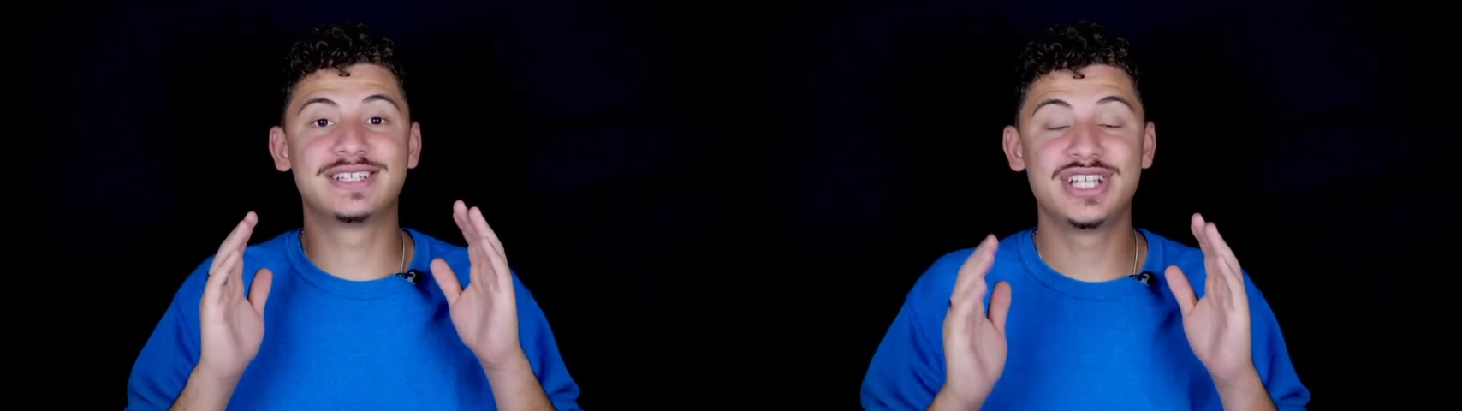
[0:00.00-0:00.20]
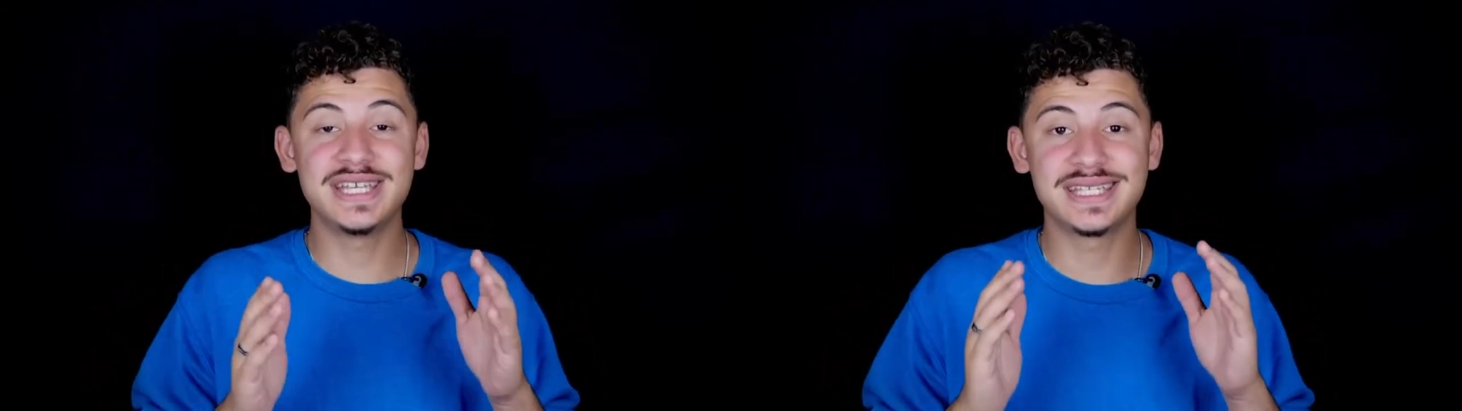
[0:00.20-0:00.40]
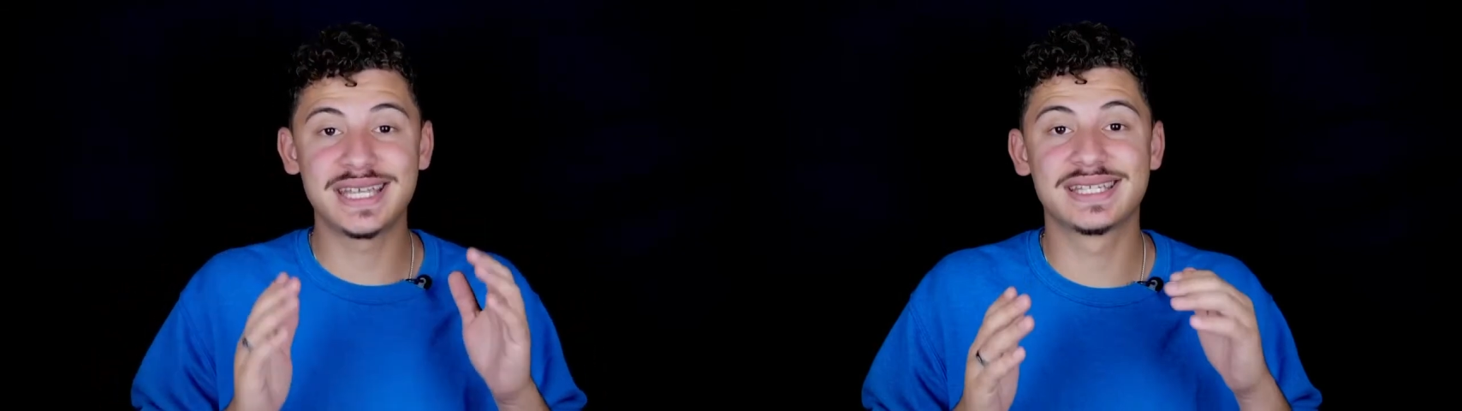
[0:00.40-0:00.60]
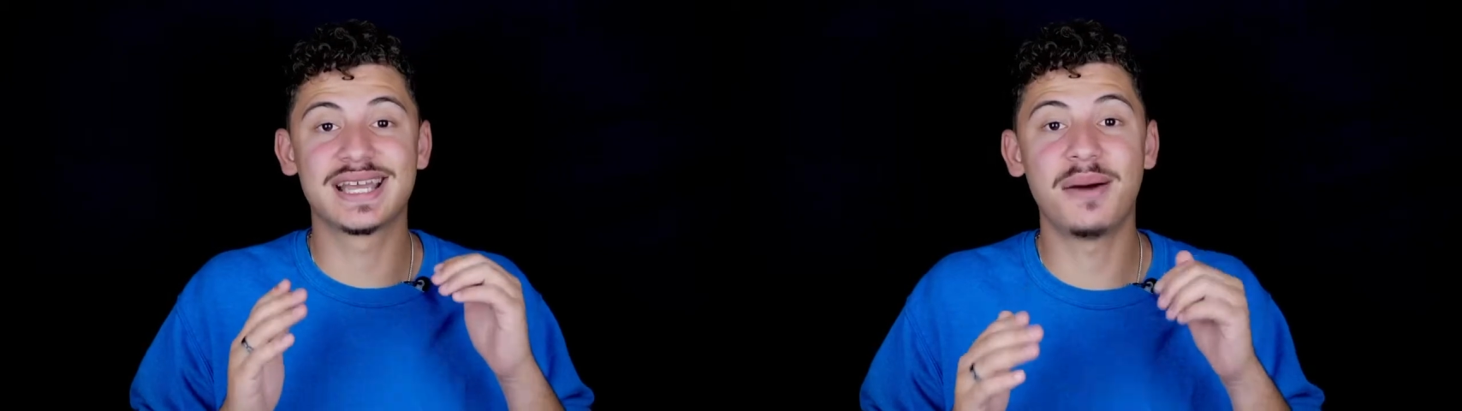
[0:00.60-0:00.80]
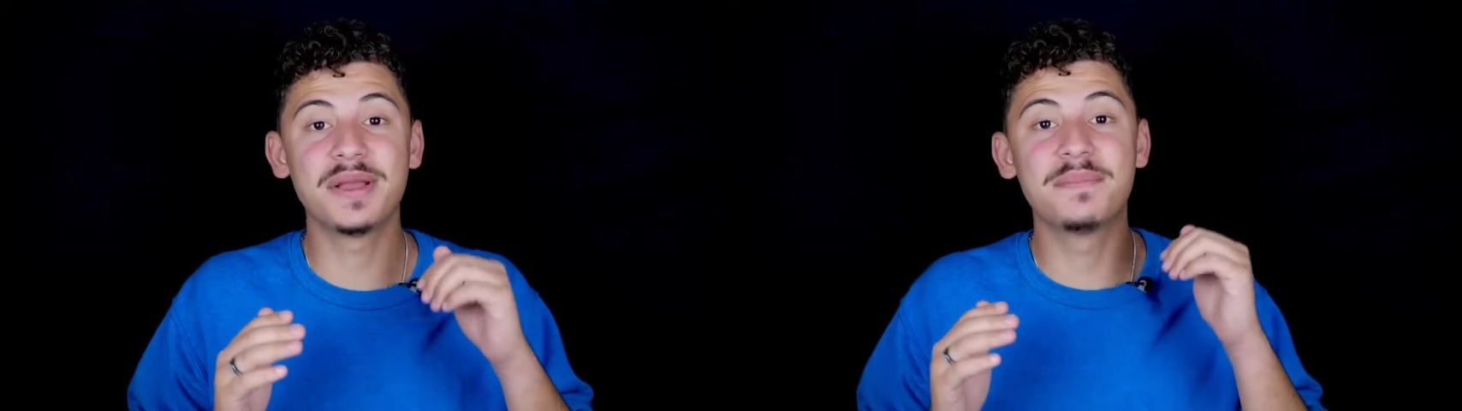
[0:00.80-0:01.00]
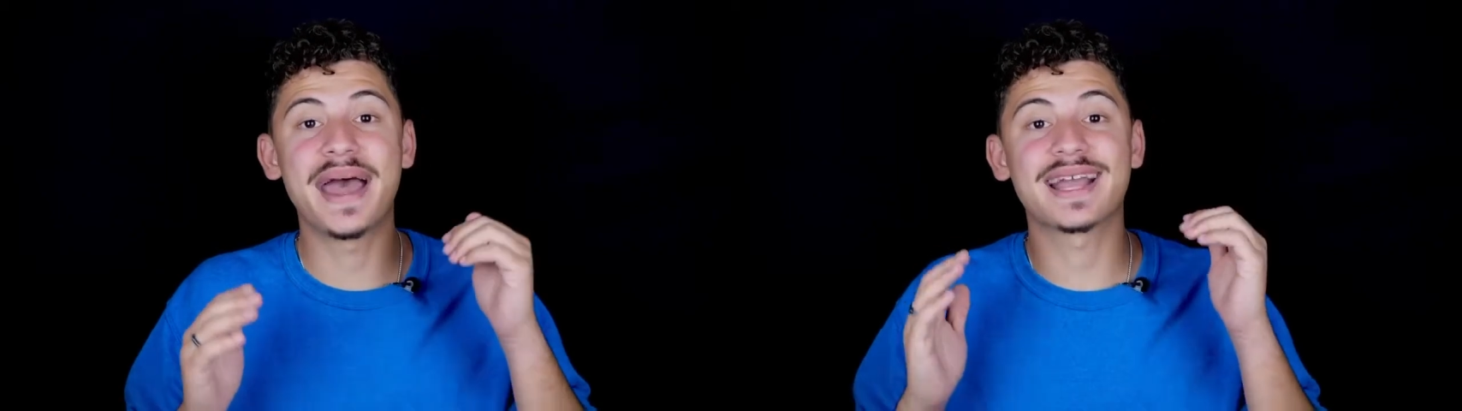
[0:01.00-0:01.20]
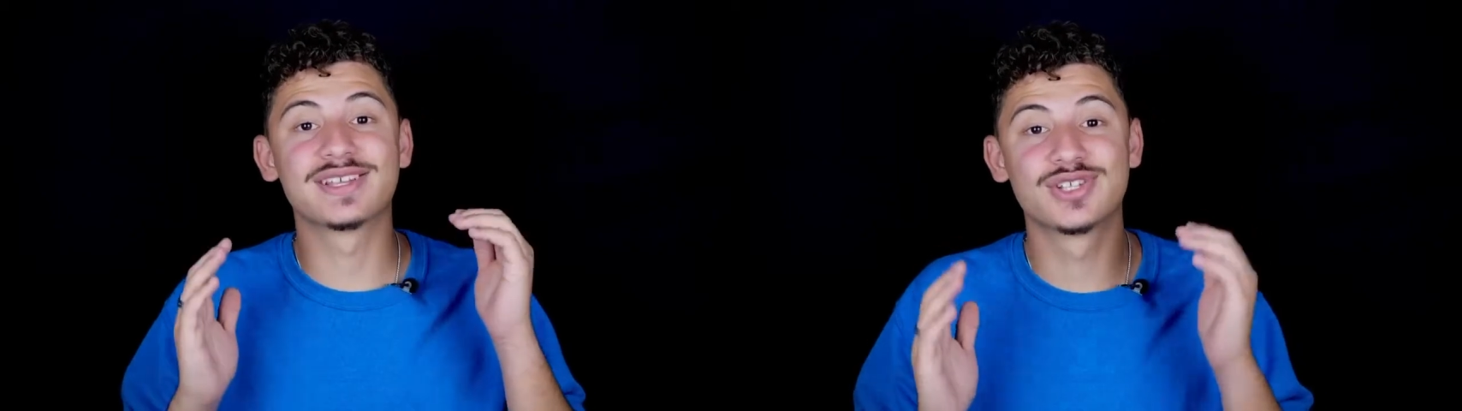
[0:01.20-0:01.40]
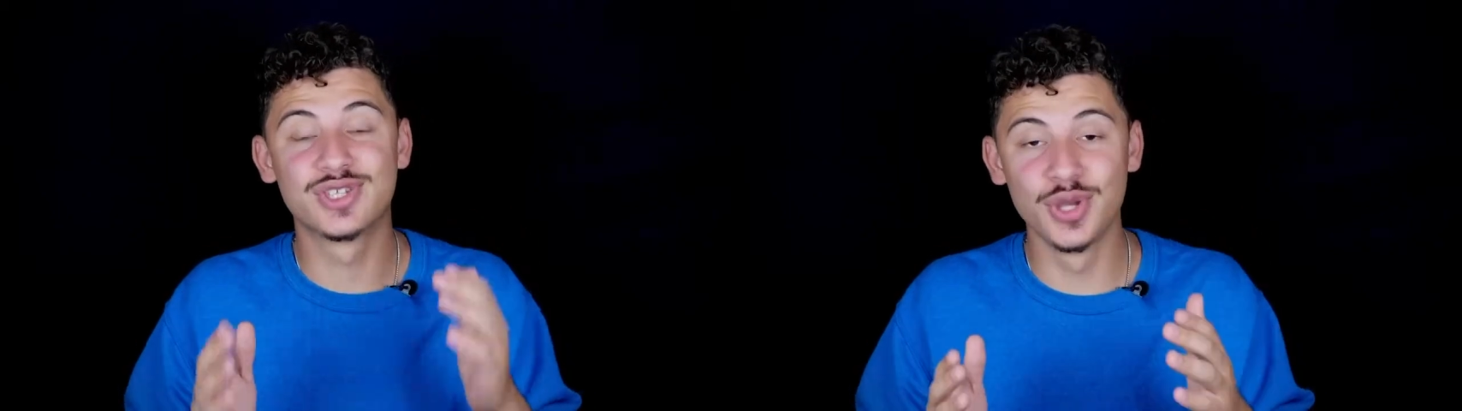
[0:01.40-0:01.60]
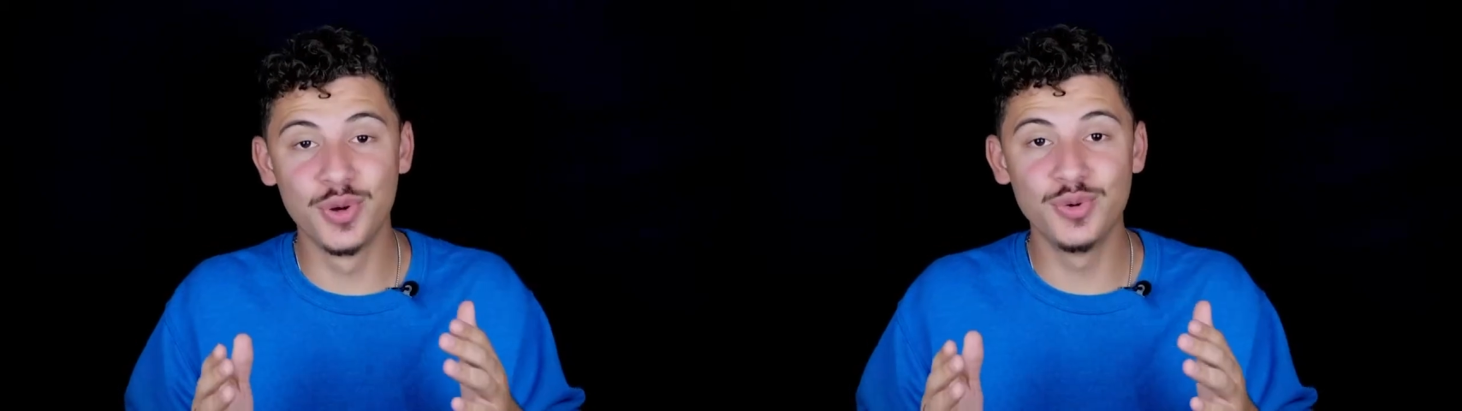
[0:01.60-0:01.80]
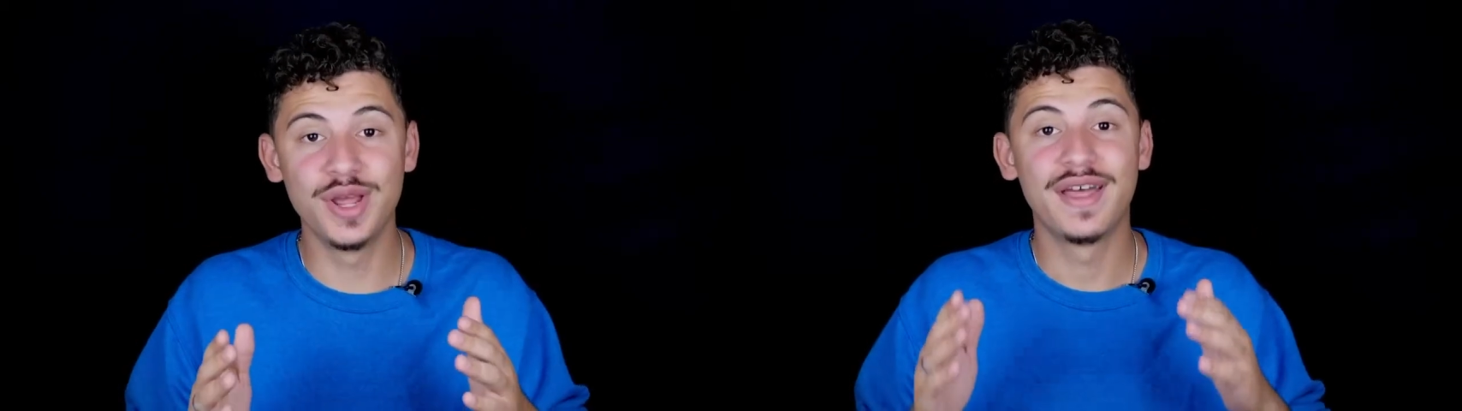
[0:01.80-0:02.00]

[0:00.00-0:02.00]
Jesus is coming back soon.